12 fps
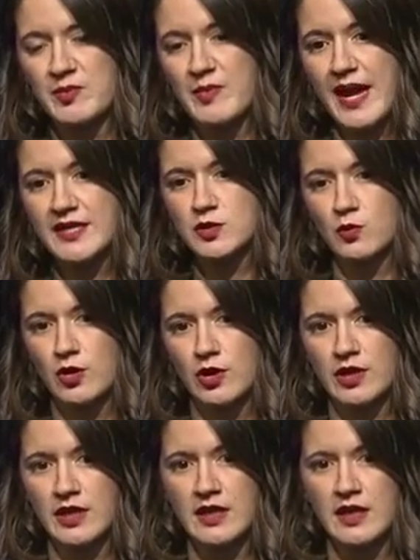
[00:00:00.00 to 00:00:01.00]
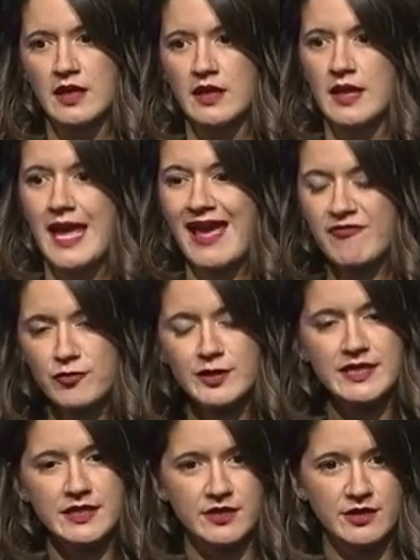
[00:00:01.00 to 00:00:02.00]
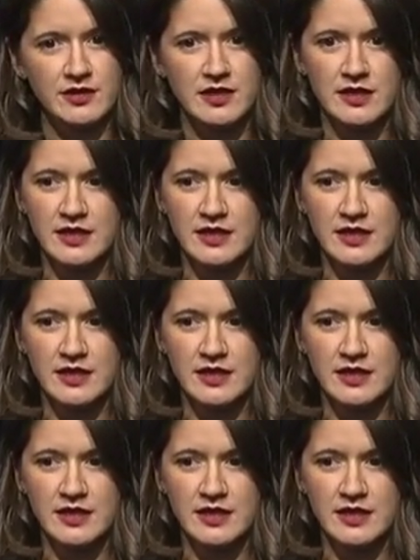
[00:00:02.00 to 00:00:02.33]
back to work every year,